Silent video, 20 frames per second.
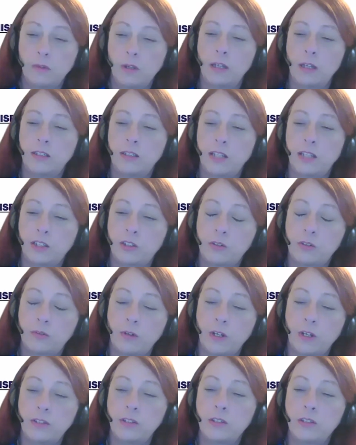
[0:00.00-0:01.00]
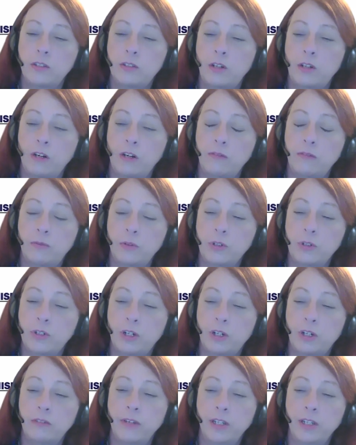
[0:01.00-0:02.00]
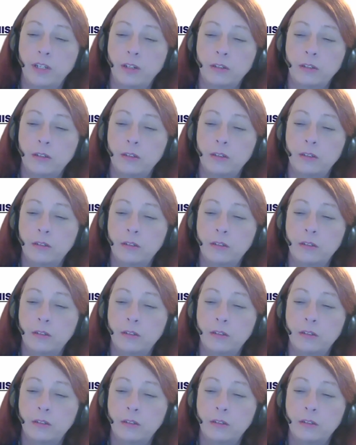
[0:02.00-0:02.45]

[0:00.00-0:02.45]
a Texas Rising Star four star vendor.